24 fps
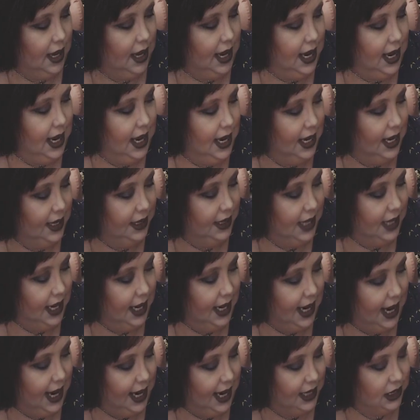and that
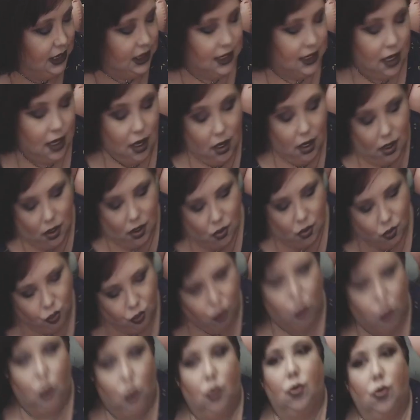has
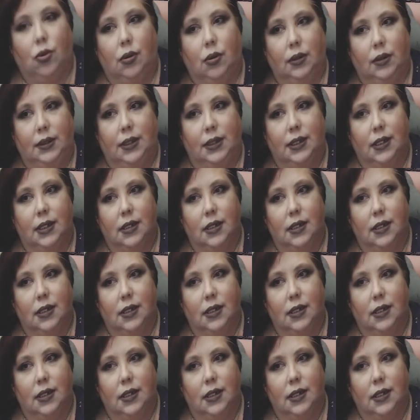ruled,